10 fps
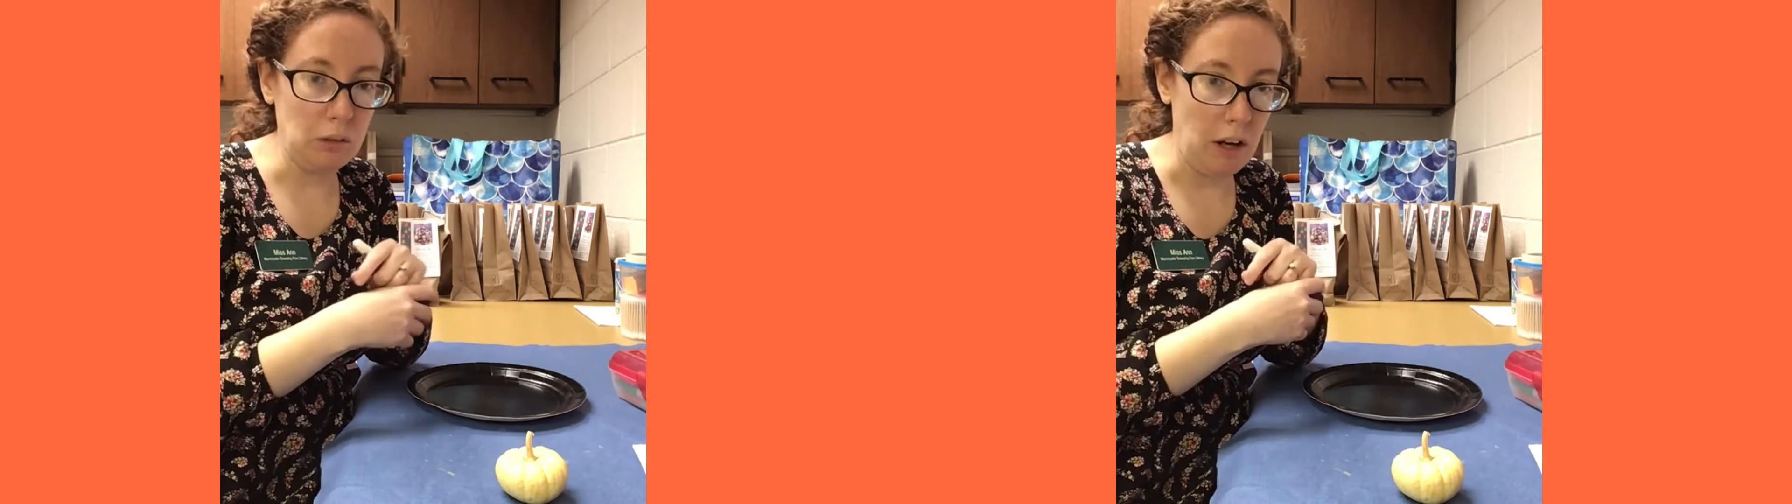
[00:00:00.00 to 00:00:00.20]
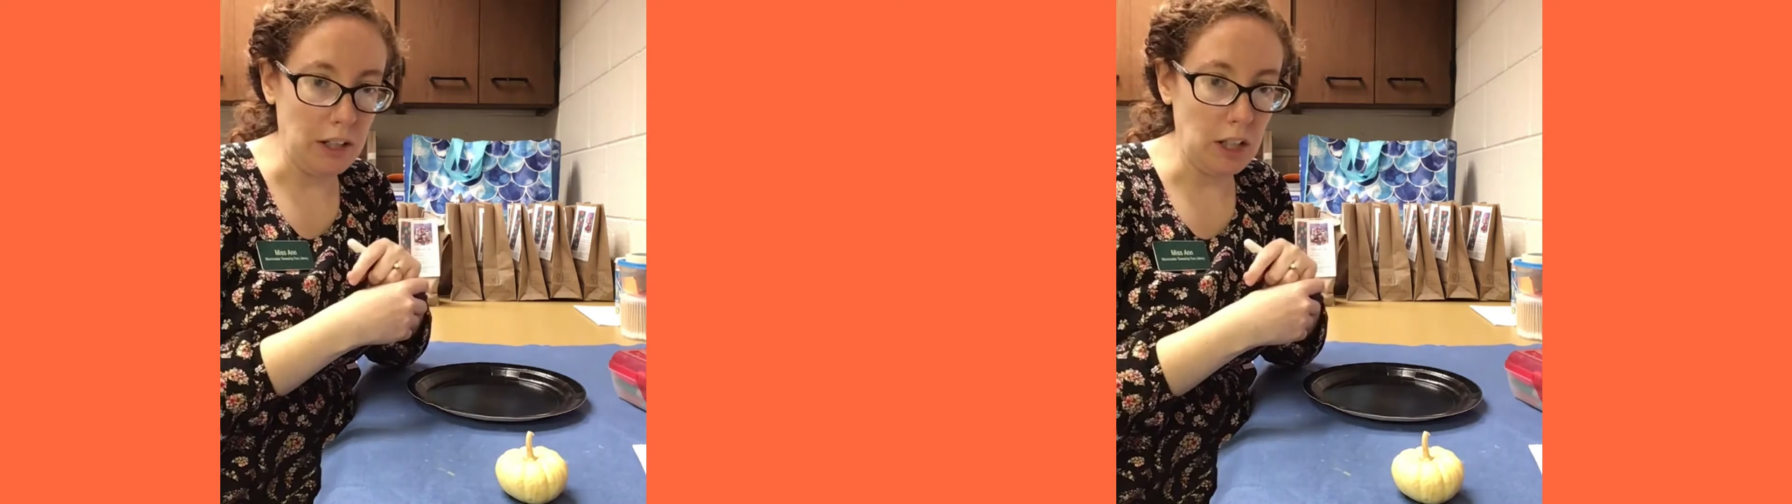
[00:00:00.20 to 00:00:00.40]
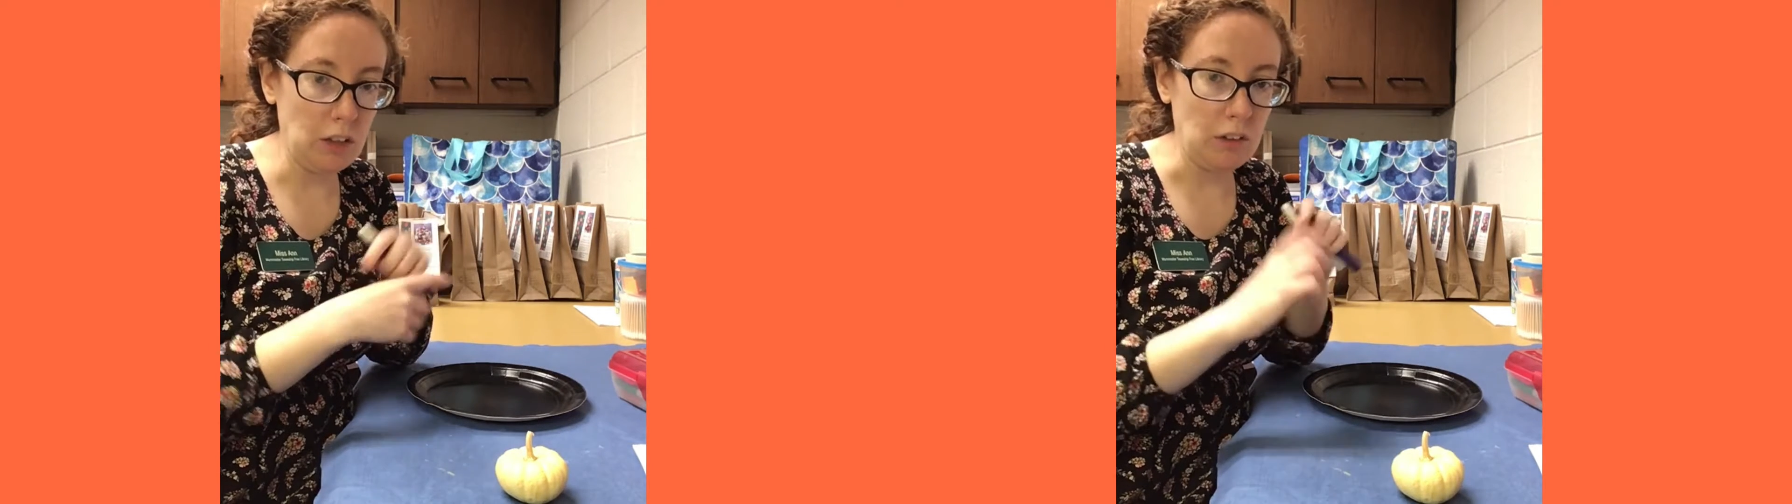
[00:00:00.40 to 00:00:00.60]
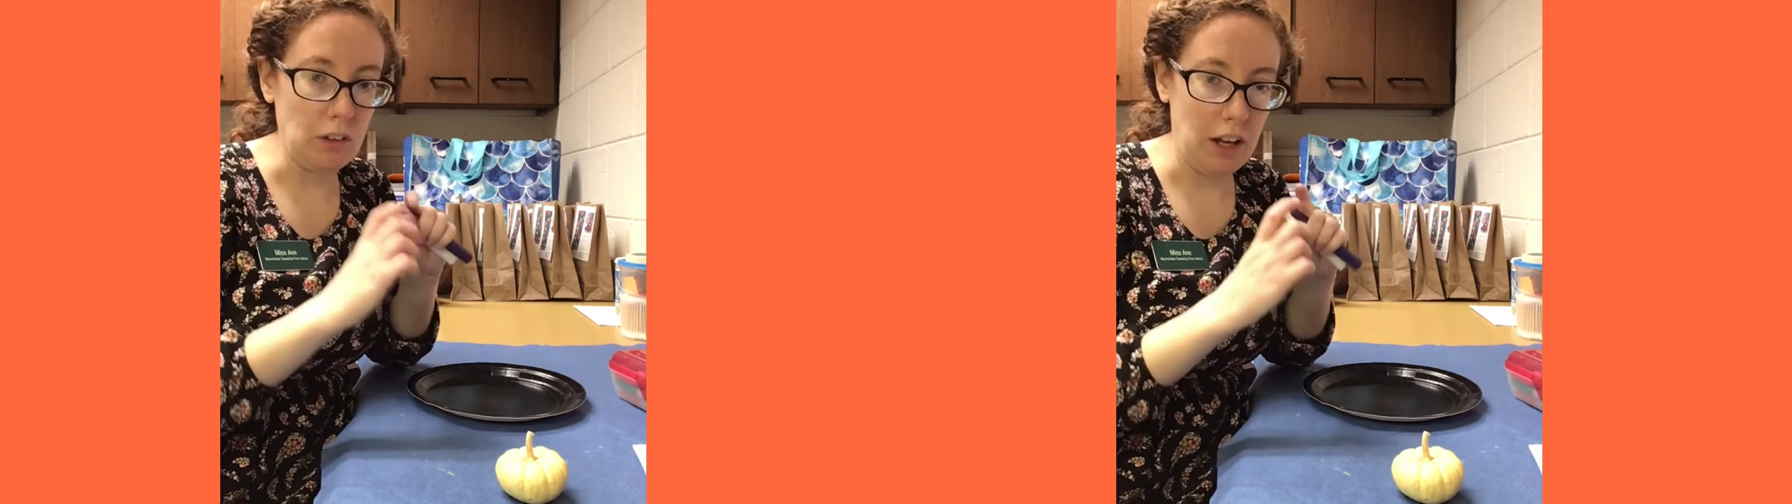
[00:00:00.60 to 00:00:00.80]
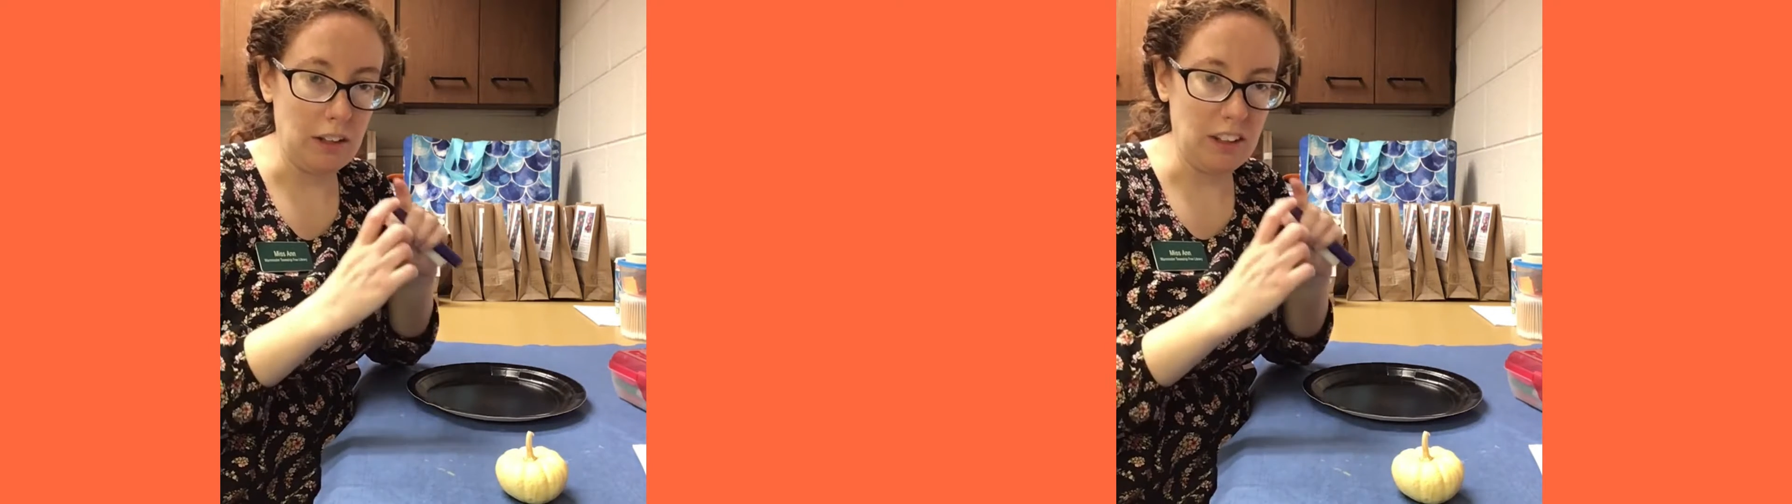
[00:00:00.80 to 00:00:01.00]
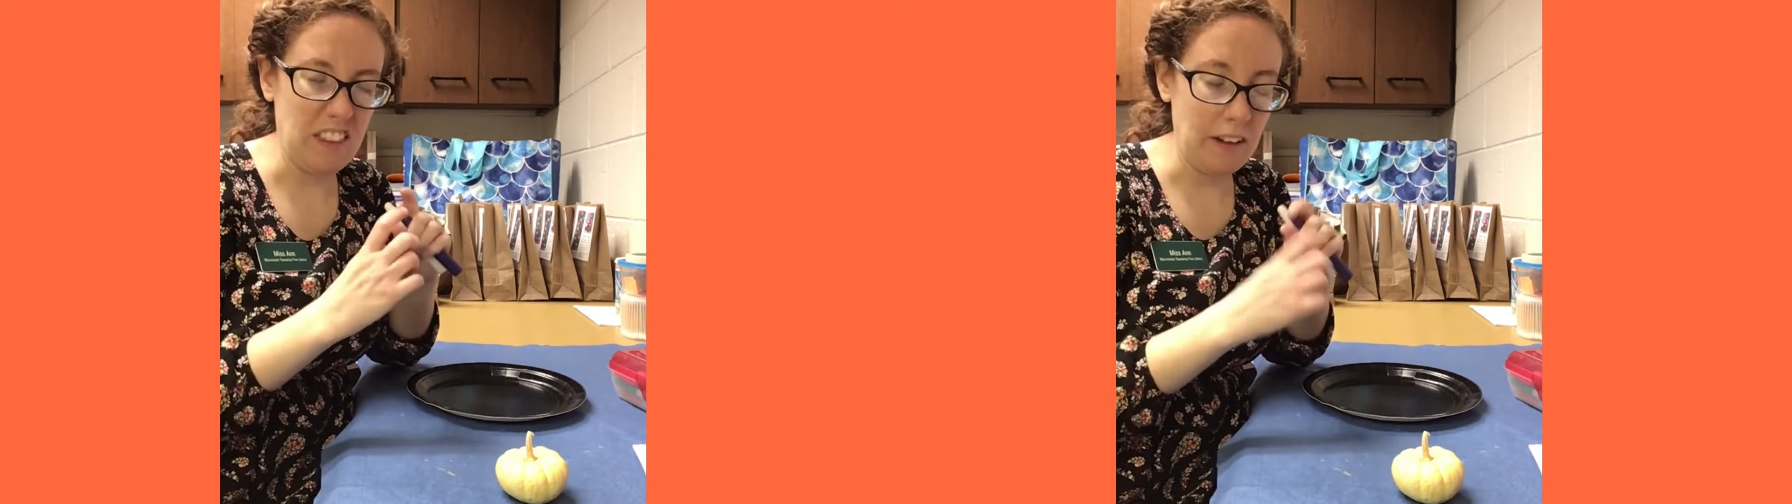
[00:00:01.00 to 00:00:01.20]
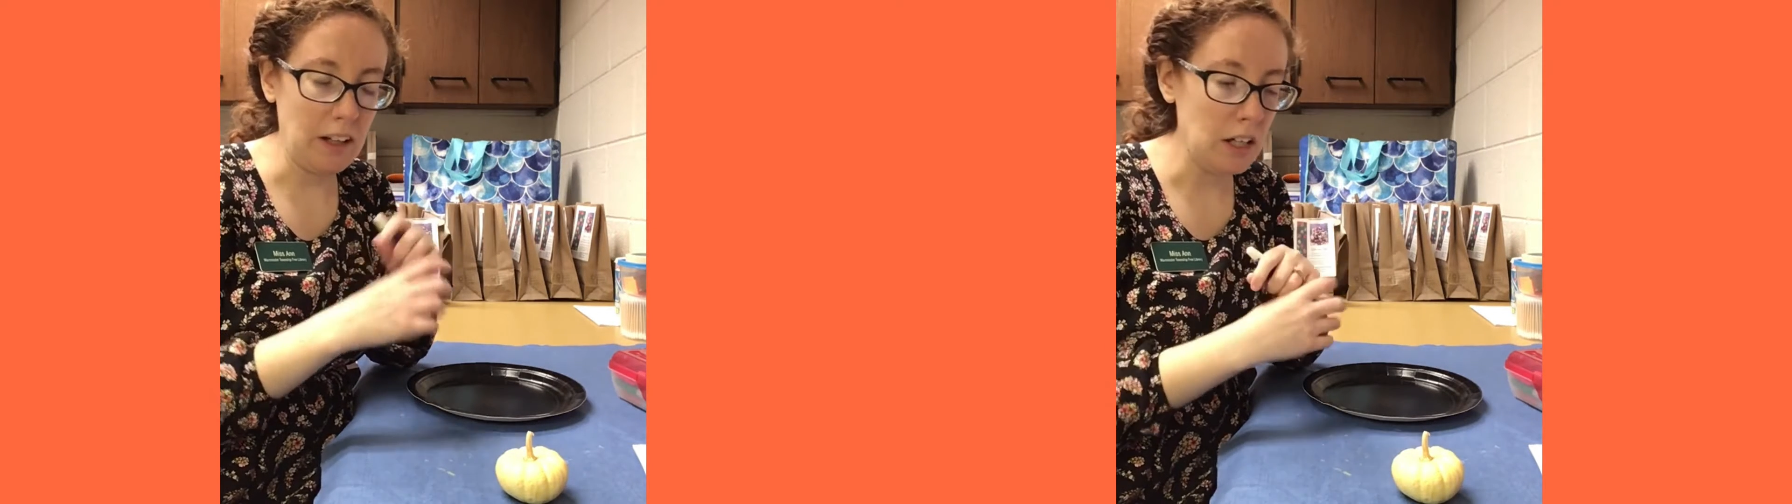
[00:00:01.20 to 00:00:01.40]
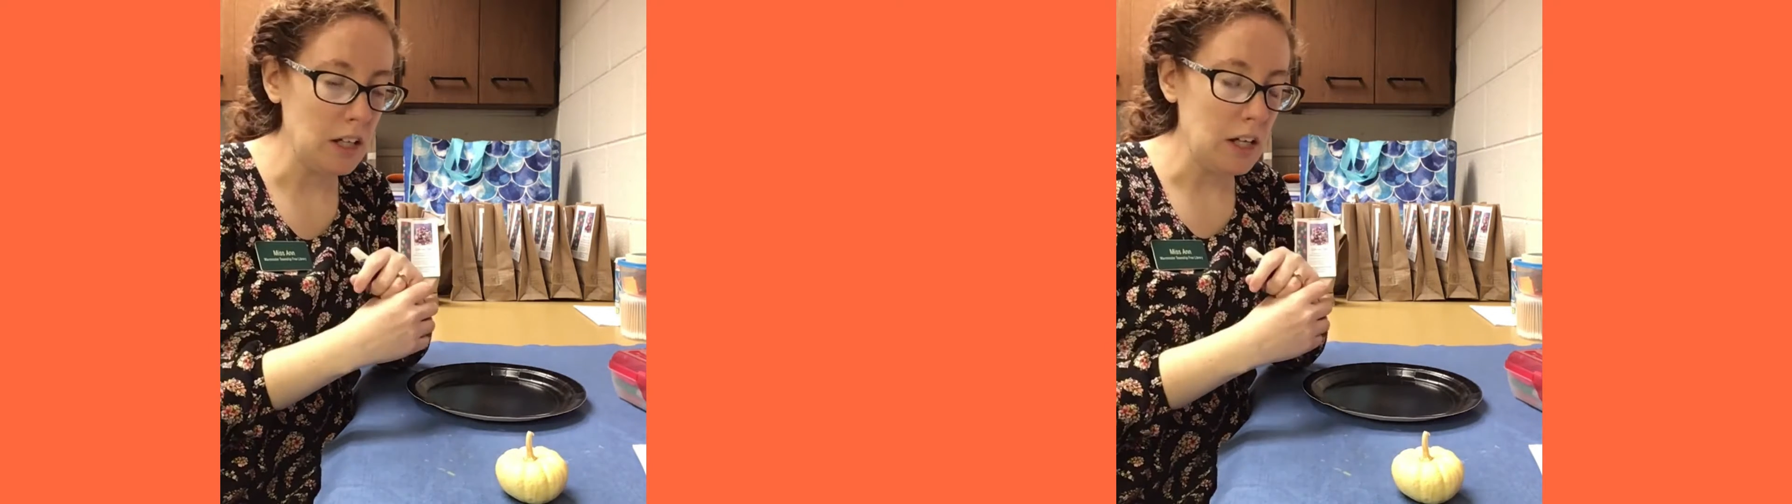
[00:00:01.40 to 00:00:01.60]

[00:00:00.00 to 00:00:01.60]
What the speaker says: runnier. They're not as thick.